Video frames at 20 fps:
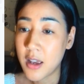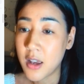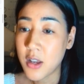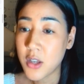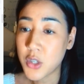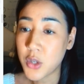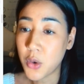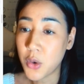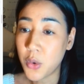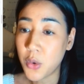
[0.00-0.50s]

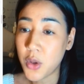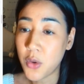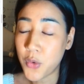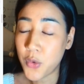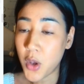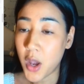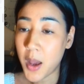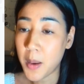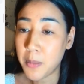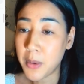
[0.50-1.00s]
So, if
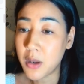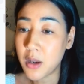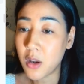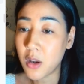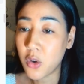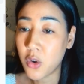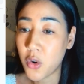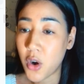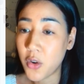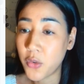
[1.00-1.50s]
you have been
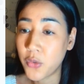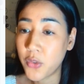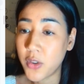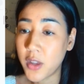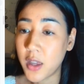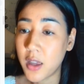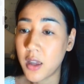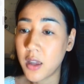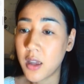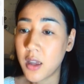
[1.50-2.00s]

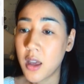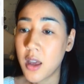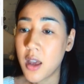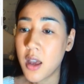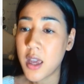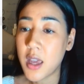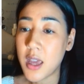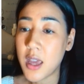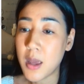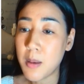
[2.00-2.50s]
crafting
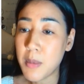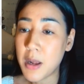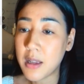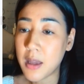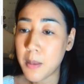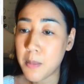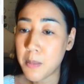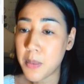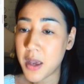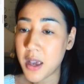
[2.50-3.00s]
email
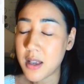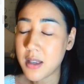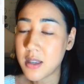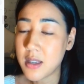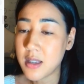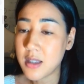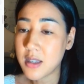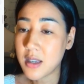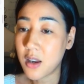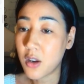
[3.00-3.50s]
campaigns
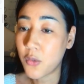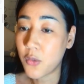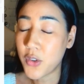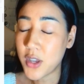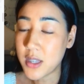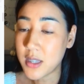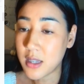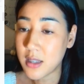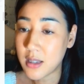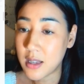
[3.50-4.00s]
inside of
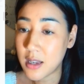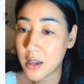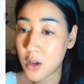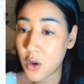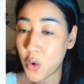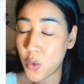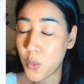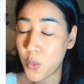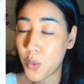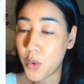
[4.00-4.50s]
Instantly
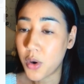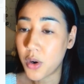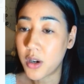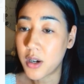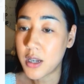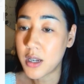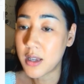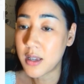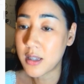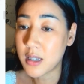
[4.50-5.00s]

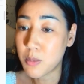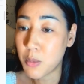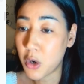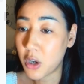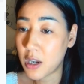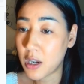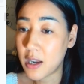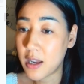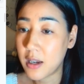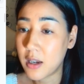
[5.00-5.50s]
or in
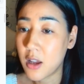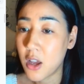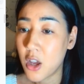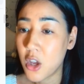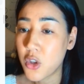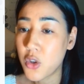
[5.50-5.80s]
SmartLead.